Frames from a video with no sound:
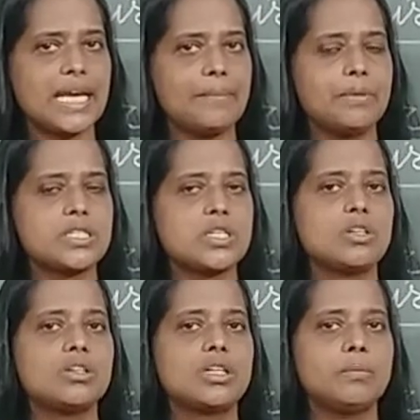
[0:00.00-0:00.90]
that
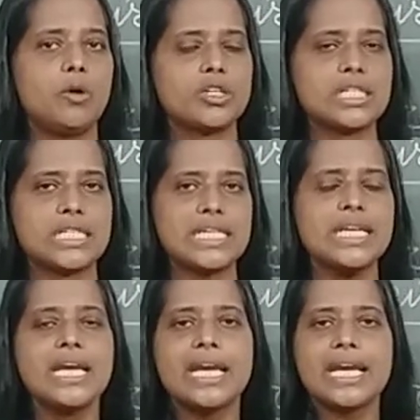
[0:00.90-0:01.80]
particular
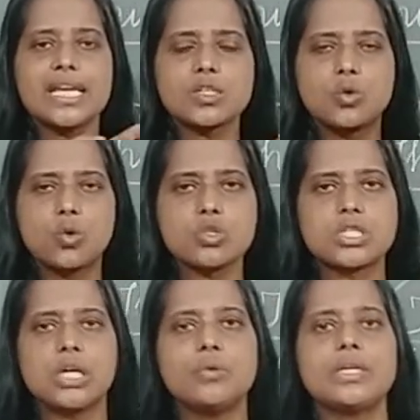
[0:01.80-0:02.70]
commodity, it goes
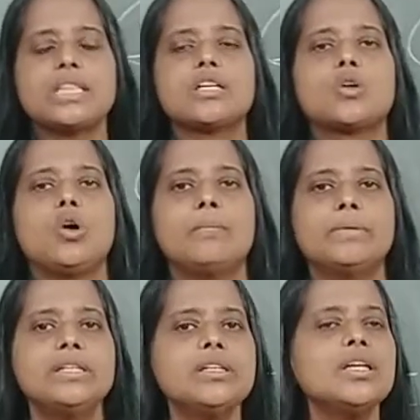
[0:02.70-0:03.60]
down in the
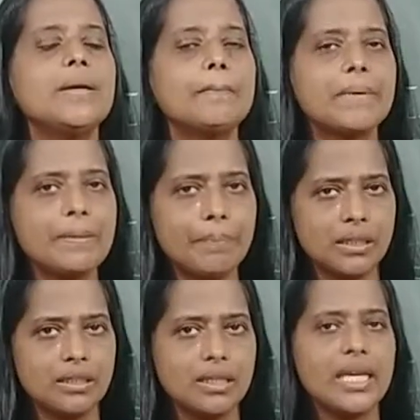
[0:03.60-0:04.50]
common
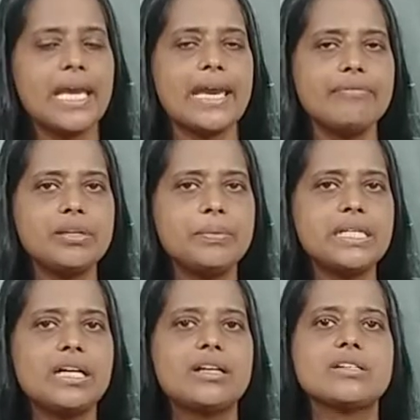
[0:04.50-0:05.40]
people.
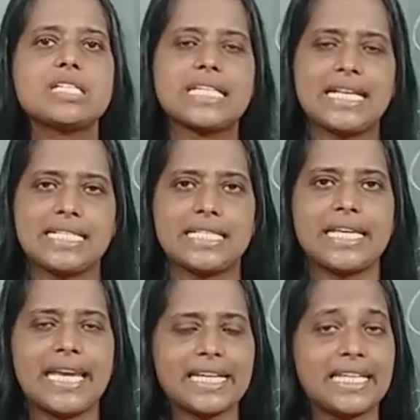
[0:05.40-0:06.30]
Everybody understands,
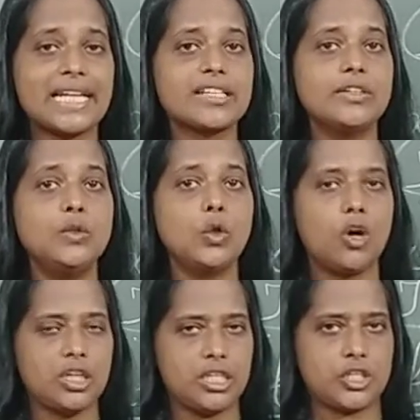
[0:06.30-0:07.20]
they get that
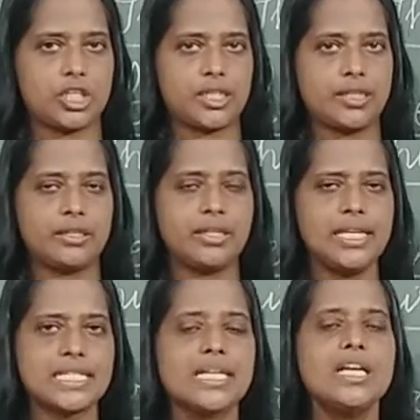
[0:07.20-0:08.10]
knowledge,
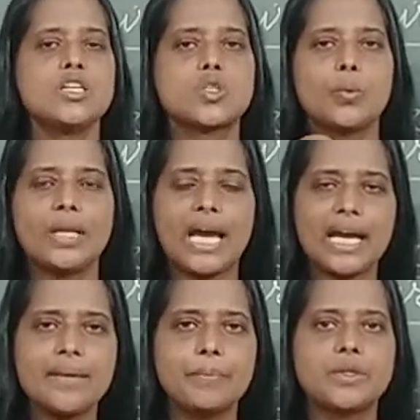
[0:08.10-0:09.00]
right? So when
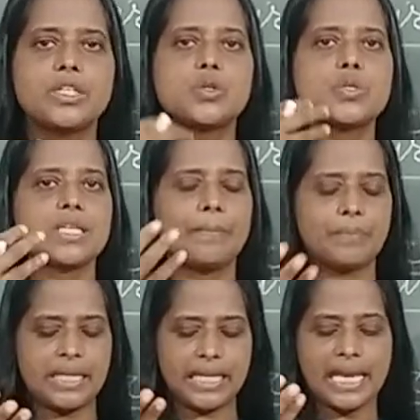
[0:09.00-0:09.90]
I produce
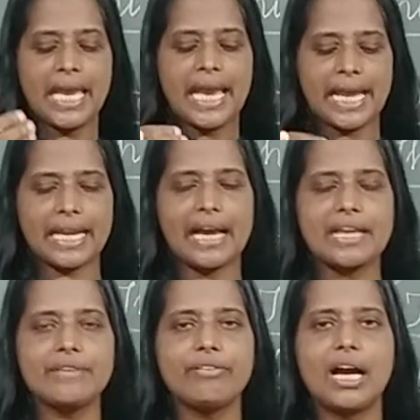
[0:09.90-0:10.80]
something and
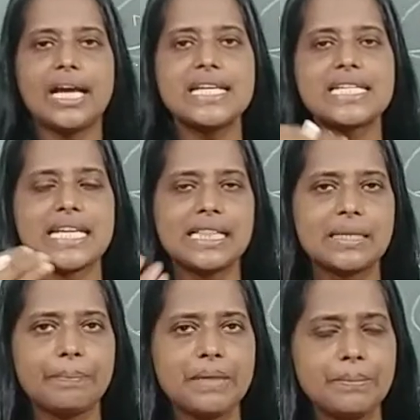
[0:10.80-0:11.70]
if I tell
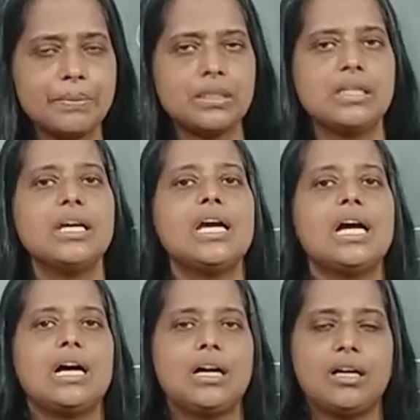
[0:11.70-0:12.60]
the people
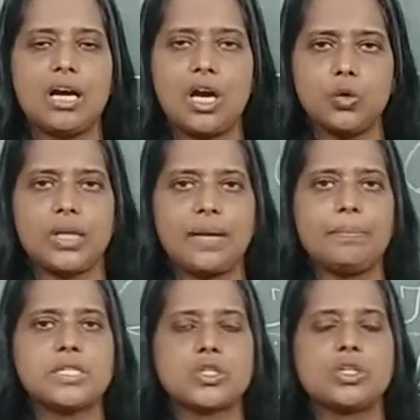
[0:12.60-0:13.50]
how that
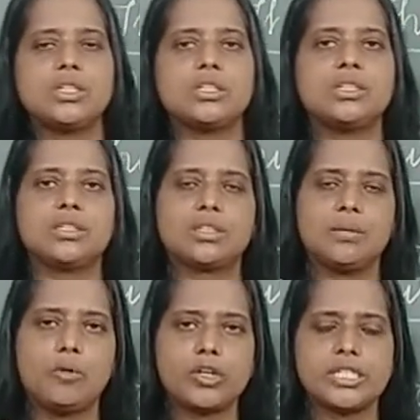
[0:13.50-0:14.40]
particular
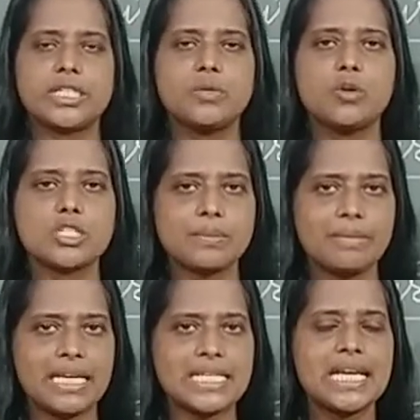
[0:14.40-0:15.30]
commodity was
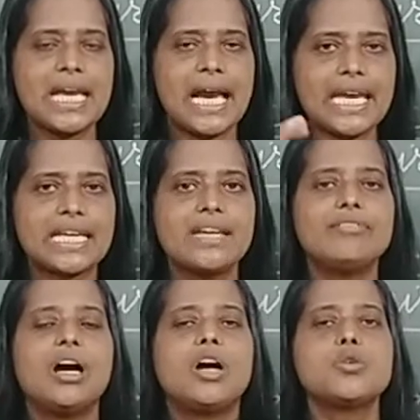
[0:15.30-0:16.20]
made, I give
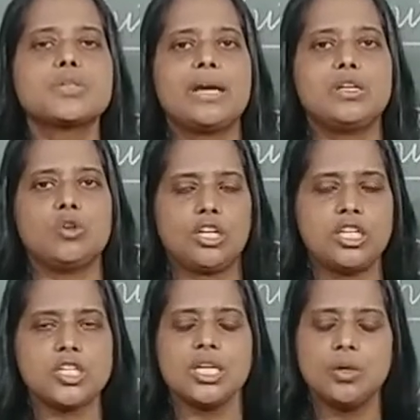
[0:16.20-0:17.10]
out my
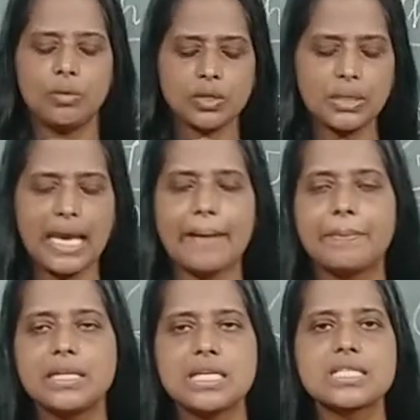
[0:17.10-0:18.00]
knowledge, what will
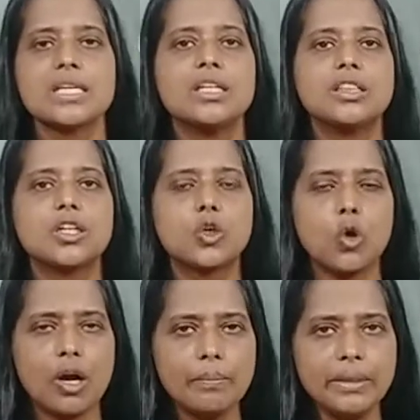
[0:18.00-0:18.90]
happen is the
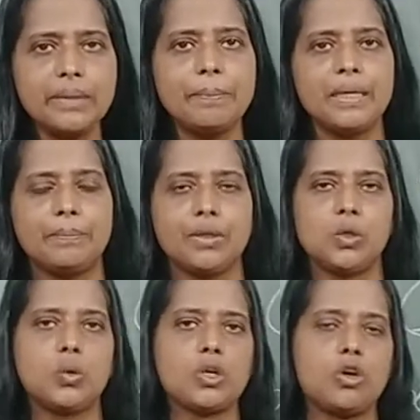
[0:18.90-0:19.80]
common people
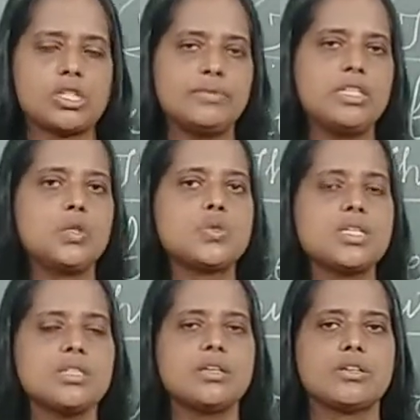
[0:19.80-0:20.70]
who are not even
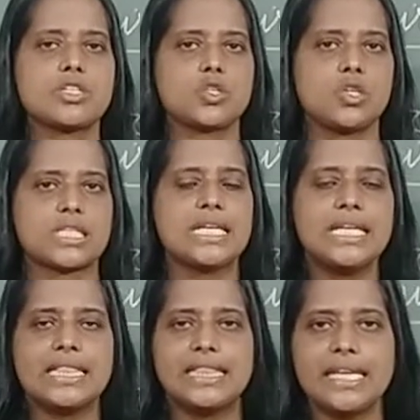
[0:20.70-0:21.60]
using the resource,
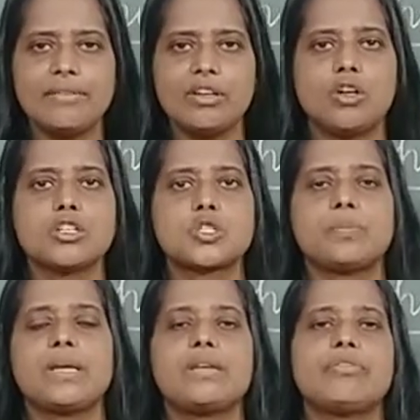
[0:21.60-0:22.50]
they will
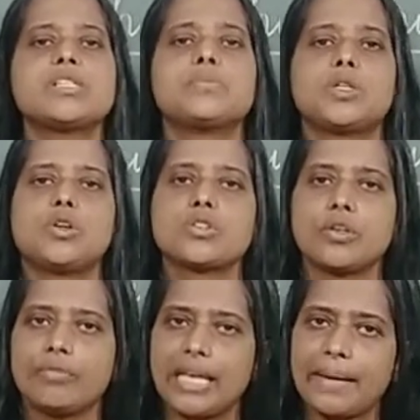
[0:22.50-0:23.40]
also benefit because
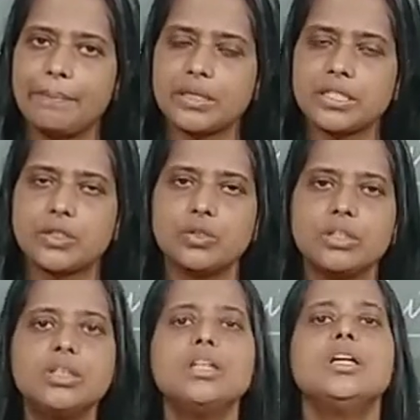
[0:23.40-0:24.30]
of that
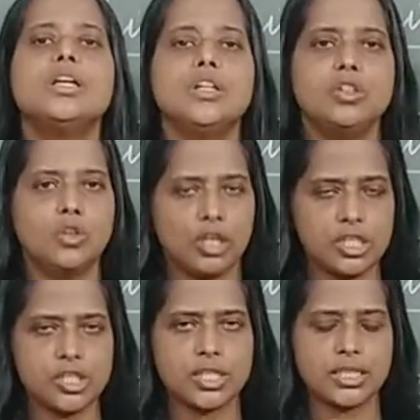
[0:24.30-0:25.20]
particular
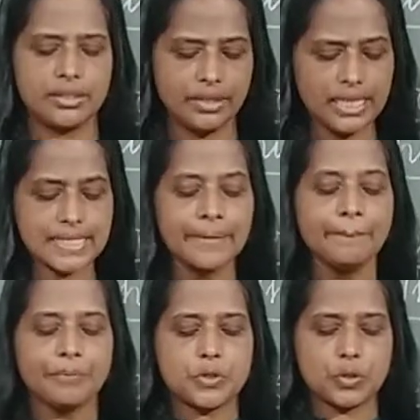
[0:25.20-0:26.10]
knowledge, right?
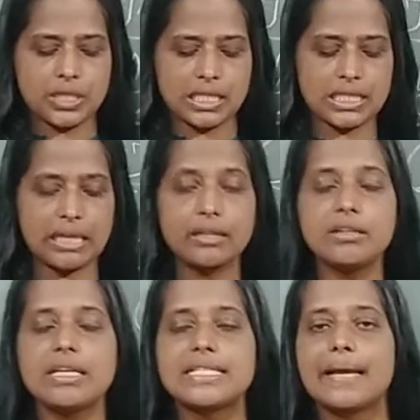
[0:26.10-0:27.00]
So this is
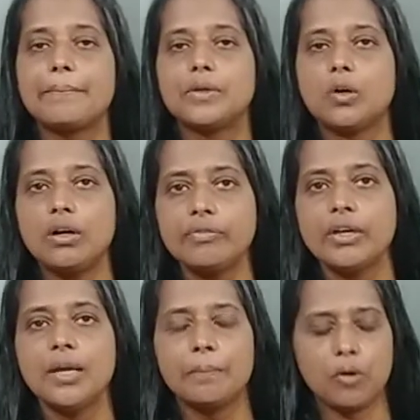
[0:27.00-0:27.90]
another example
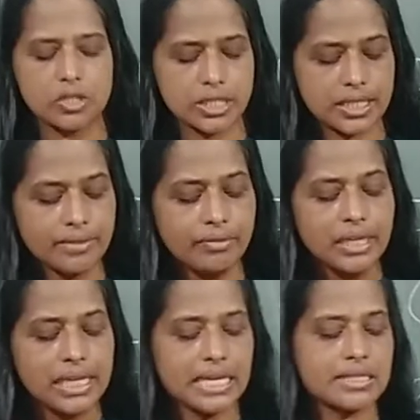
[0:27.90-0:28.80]
of positive
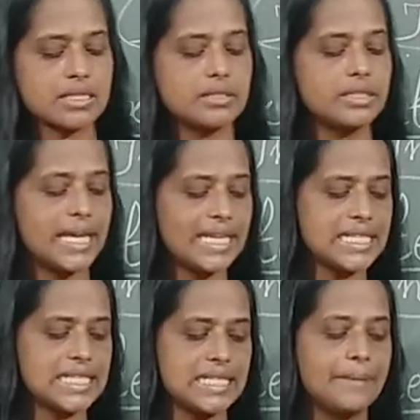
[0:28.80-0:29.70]

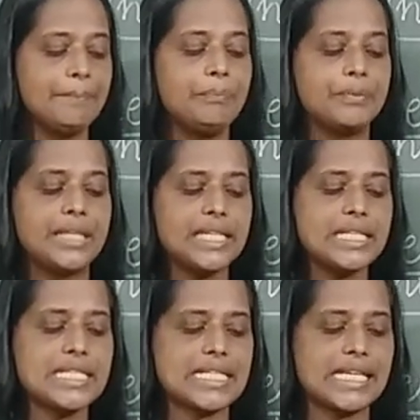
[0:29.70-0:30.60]
externality. Then
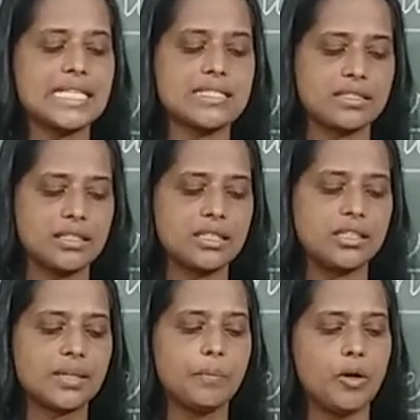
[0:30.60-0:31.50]
it says the
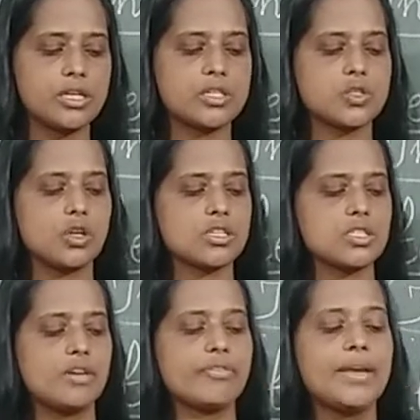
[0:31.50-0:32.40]
third point talks
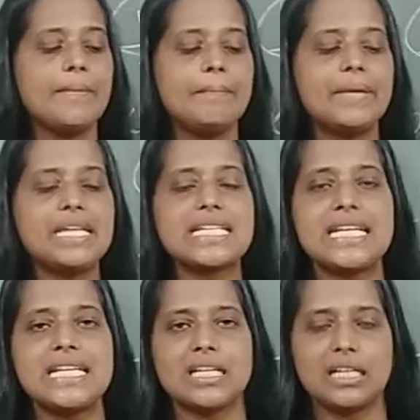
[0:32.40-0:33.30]
of
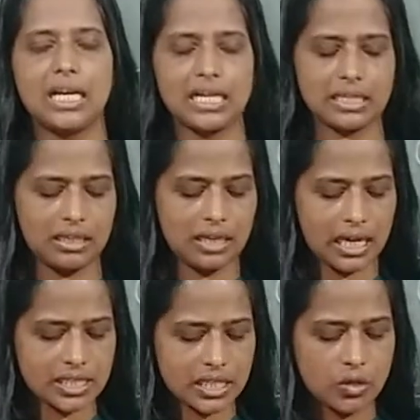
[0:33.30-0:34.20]
maintaining a
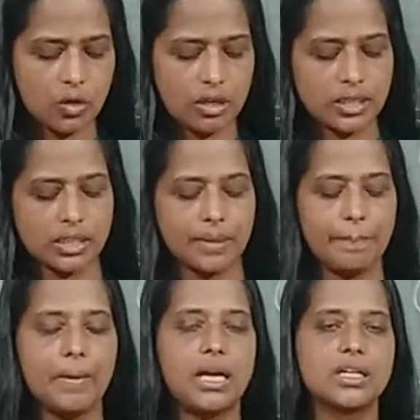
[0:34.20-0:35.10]
garden or a
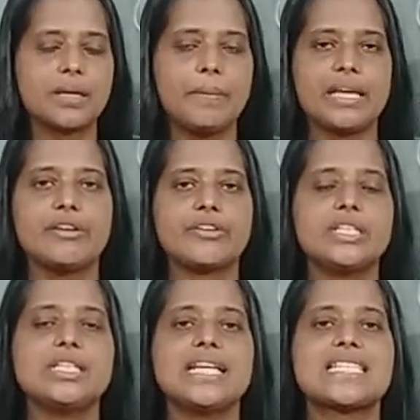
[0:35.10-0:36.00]
park by a
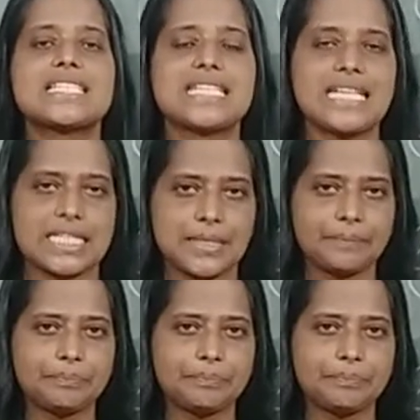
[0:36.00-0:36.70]
real estate.